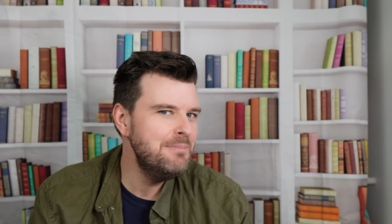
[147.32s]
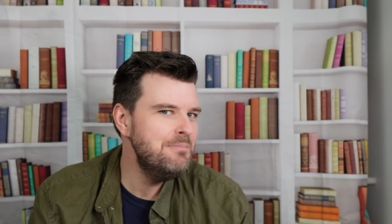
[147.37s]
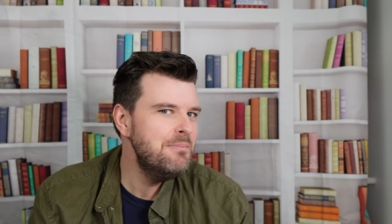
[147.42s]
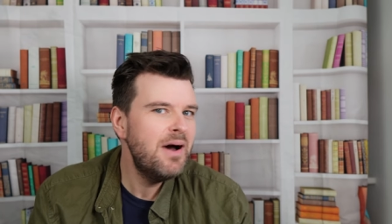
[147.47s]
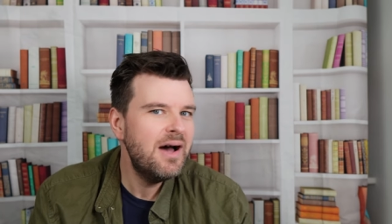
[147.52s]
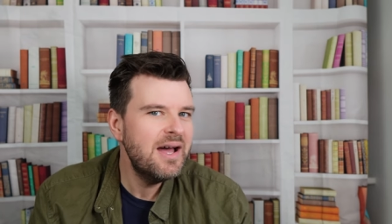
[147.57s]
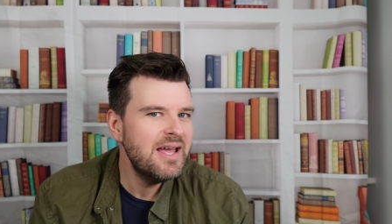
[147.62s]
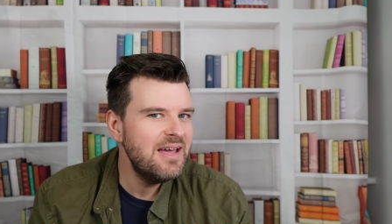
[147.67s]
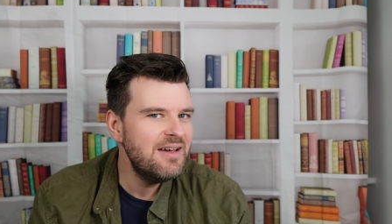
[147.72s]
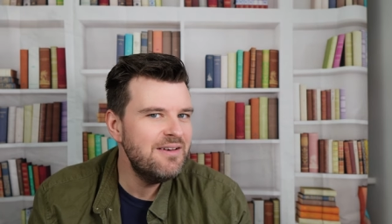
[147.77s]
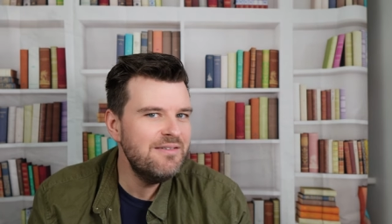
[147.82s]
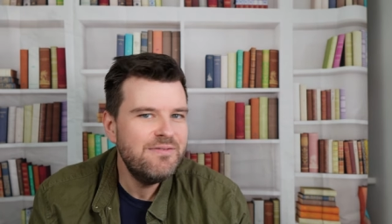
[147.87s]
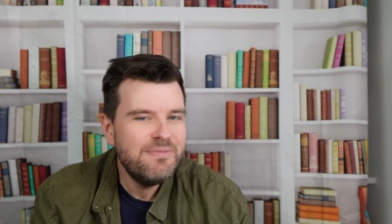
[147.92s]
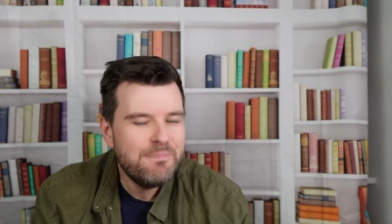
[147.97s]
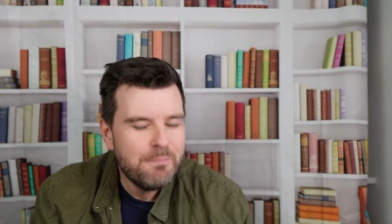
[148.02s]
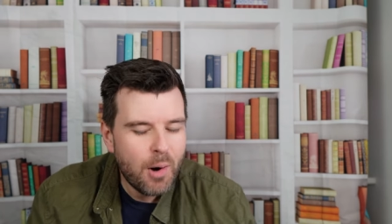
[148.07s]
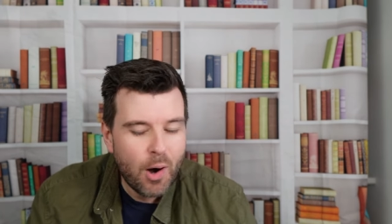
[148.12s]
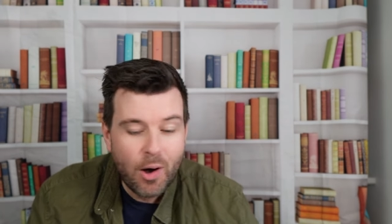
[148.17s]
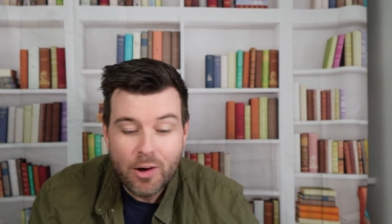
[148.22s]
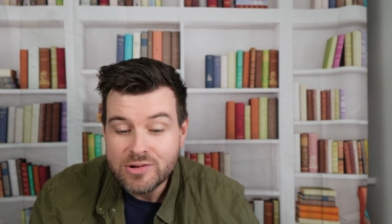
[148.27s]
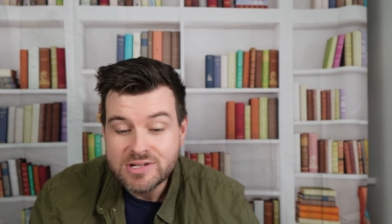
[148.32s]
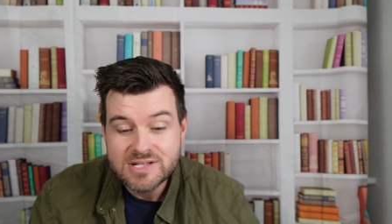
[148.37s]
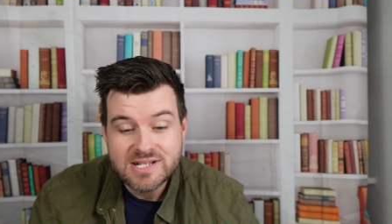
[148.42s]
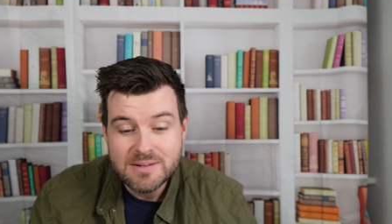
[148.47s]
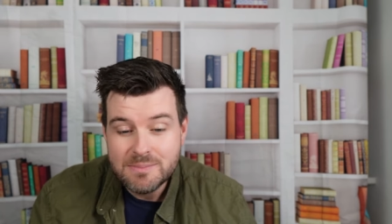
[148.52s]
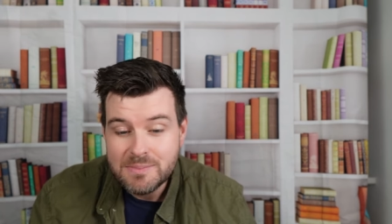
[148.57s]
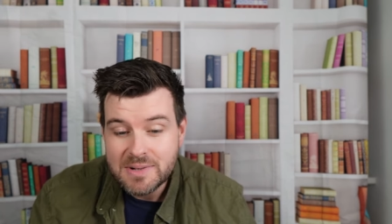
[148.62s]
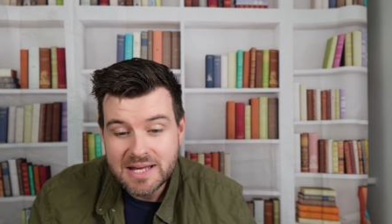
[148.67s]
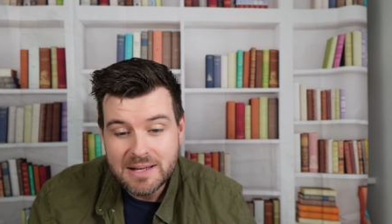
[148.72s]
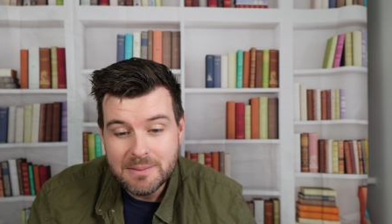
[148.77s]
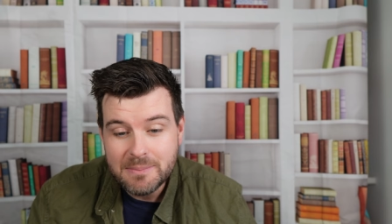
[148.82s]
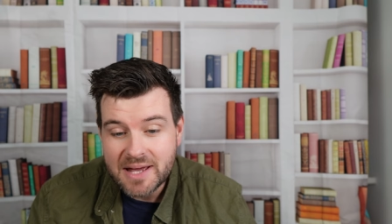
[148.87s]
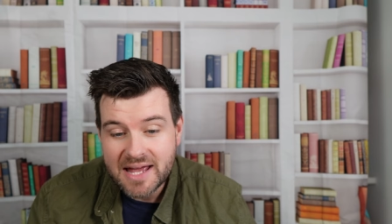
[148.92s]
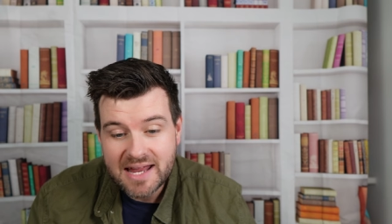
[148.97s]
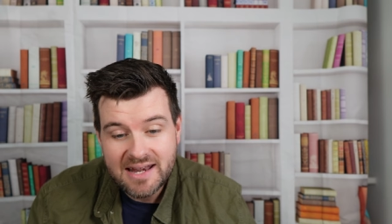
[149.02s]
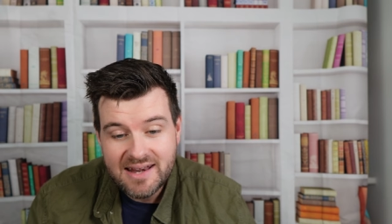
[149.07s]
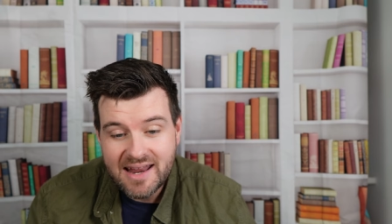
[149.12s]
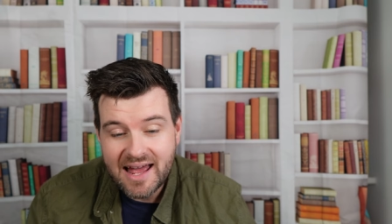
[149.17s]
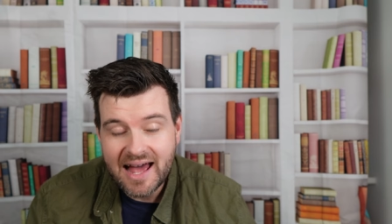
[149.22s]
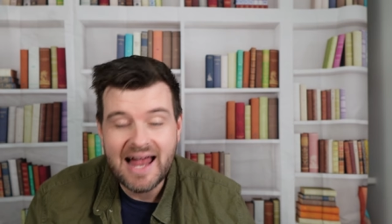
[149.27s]
might have possibly
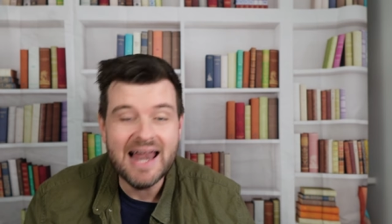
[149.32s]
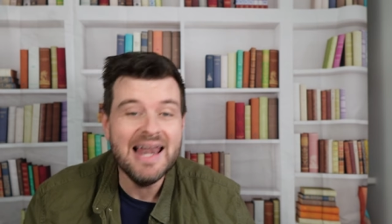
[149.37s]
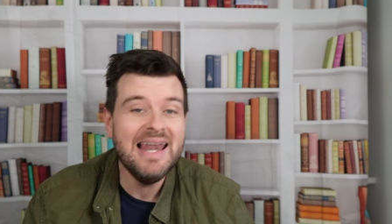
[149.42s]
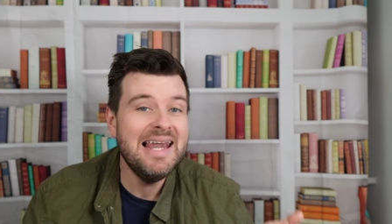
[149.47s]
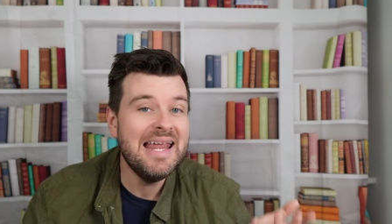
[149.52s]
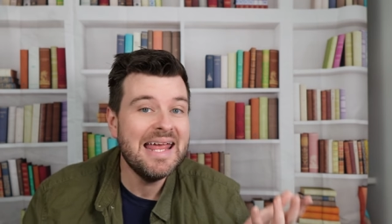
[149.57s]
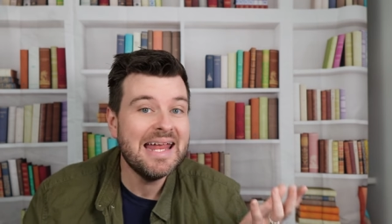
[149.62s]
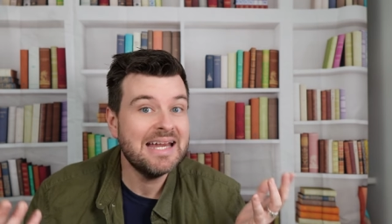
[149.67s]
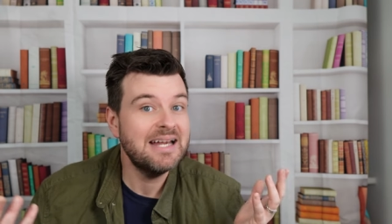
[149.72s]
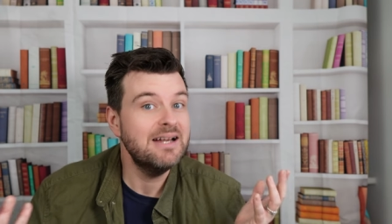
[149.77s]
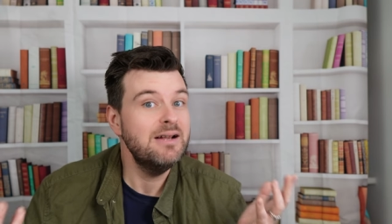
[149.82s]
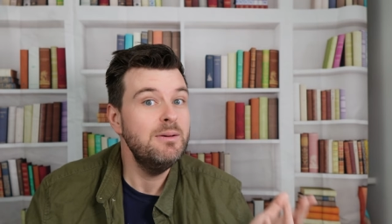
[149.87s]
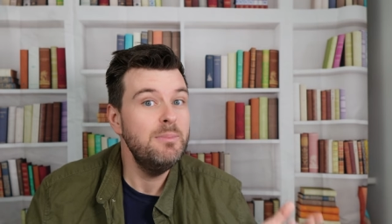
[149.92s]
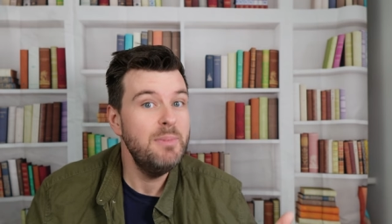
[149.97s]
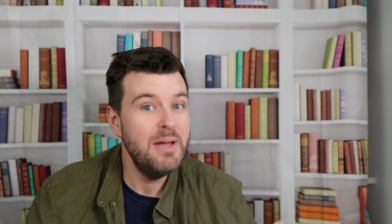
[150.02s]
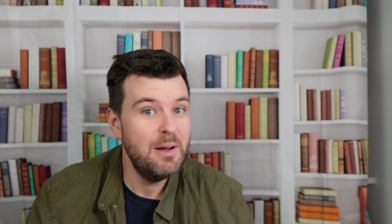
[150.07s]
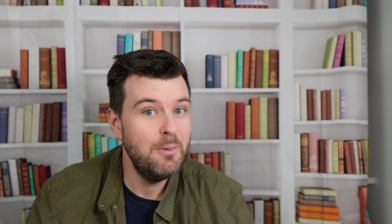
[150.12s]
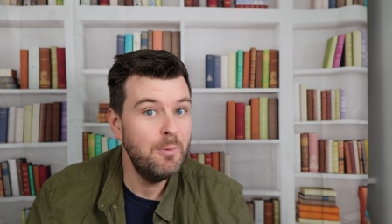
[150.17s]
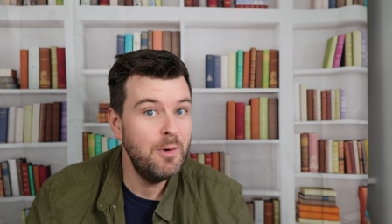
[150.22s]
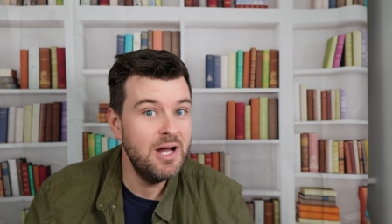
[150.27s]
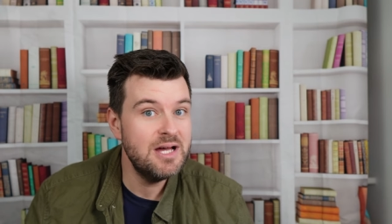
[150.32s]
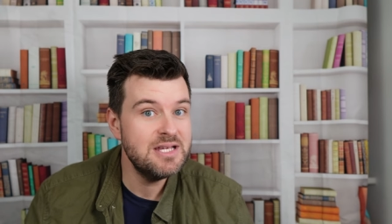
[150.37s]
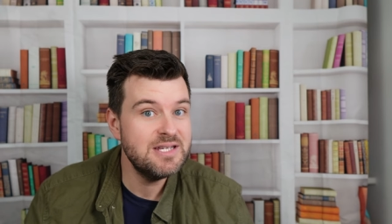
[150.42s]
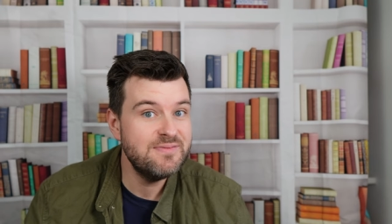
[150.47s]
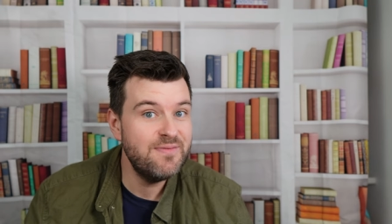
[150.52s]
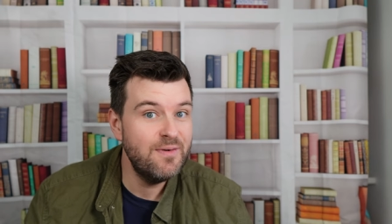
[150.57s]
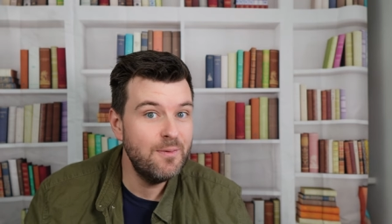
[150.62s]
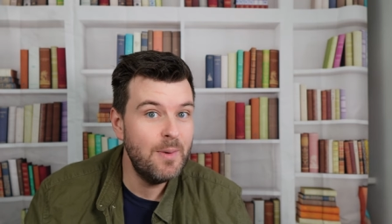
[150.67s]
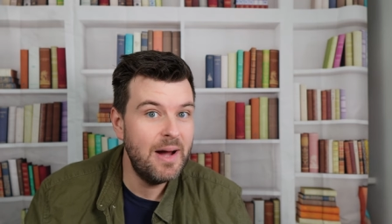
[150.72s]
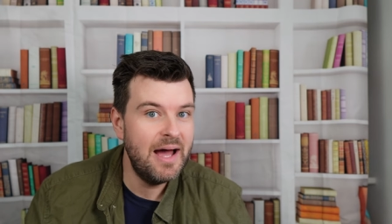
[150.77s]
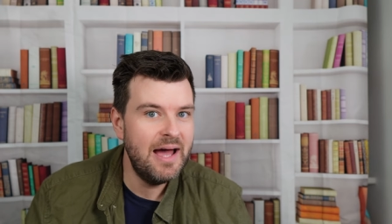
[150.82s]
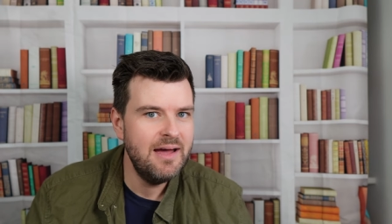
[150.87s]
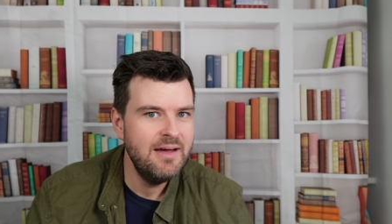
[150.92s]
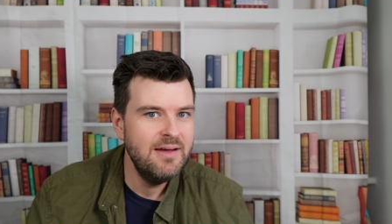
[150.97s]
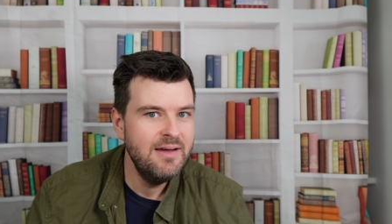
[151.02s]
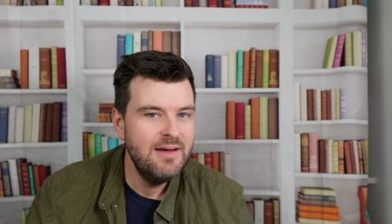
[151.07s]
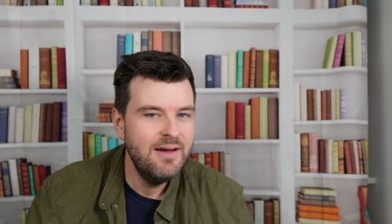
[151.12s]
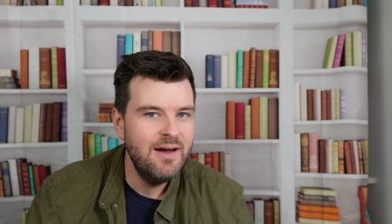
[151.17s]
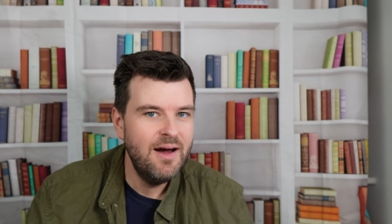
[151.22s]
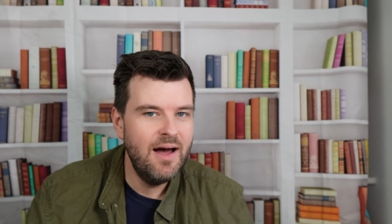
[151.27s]
been a little bit worse for wear
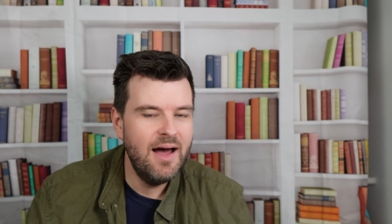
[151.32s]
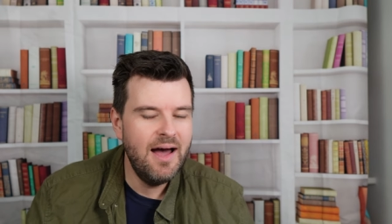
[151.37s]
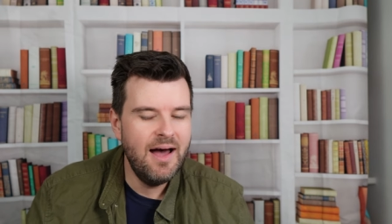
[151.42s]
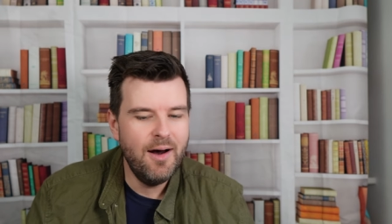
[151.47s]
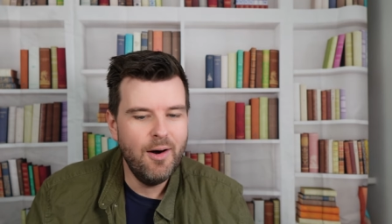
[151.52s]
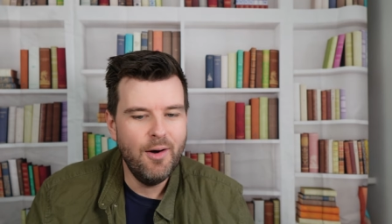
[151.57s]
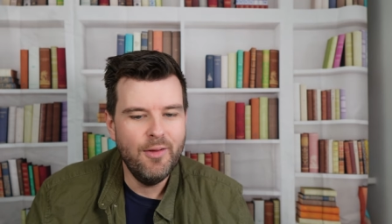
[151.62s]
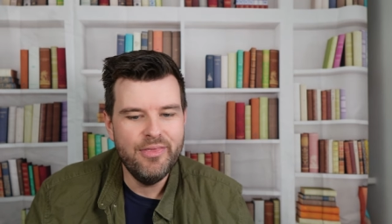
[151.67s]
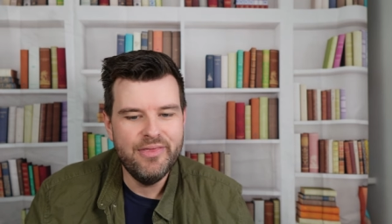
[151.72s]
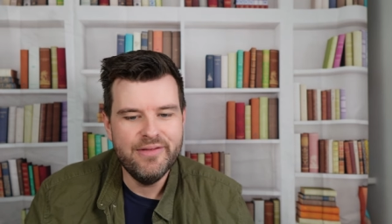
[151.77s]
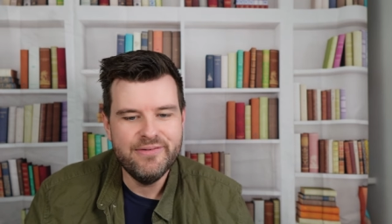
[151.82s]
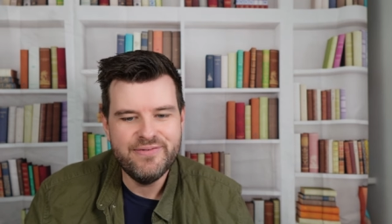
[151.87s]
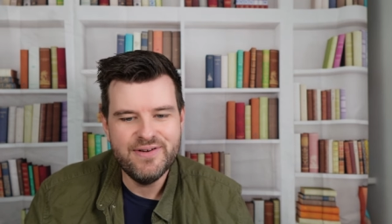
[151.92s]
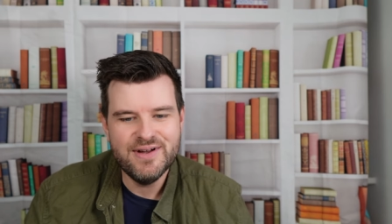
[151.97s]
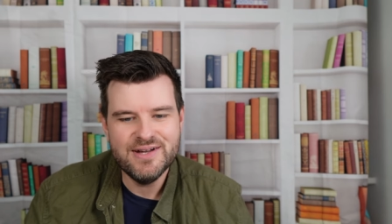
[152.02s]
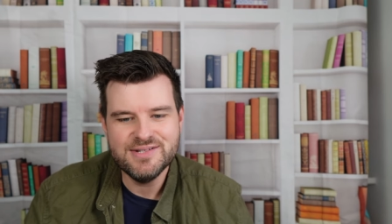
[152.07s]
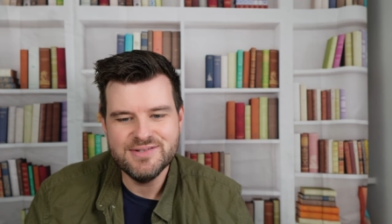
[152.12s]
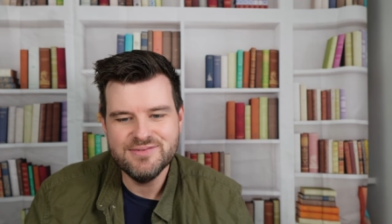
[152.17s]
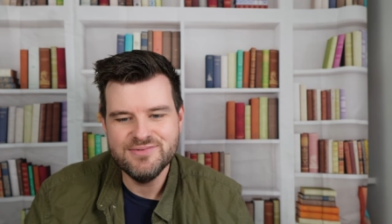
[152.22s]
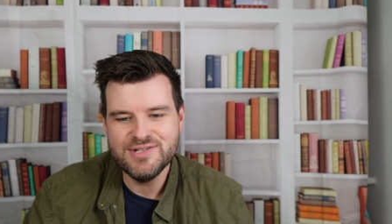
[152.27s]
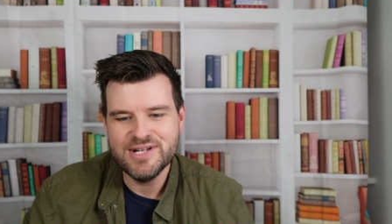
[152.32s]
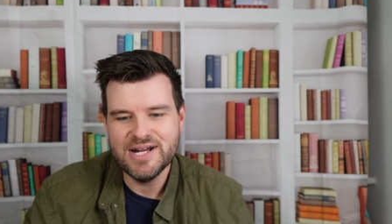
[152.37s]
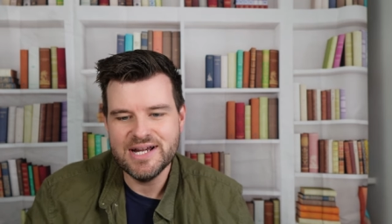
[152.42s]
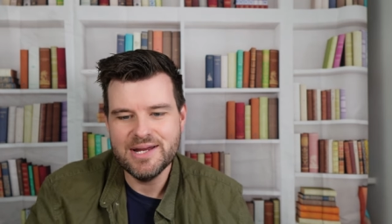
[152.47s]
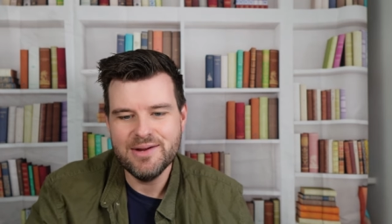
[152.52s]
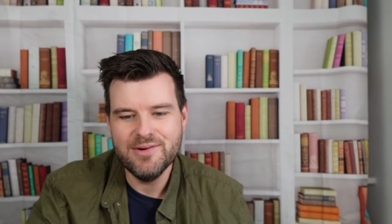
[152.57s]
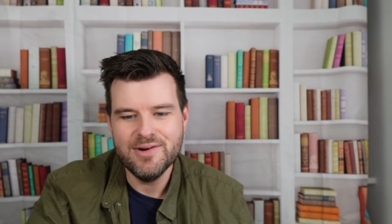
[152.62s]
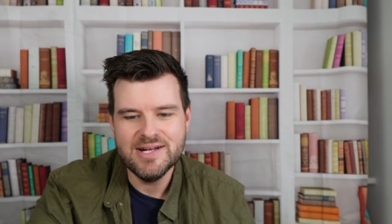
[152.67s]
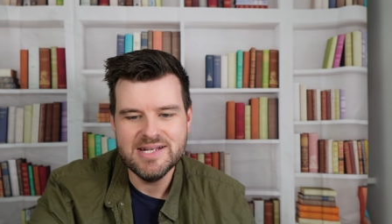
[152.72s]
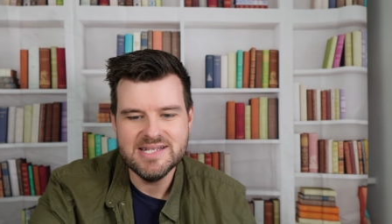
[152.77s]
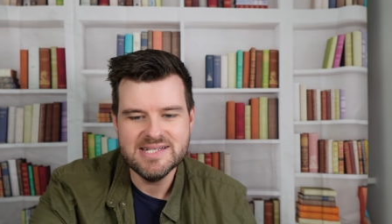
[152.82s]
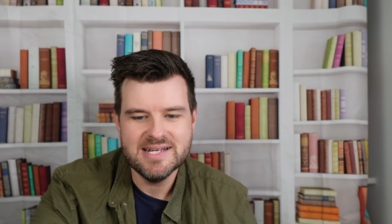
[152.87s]
on the 1st of January,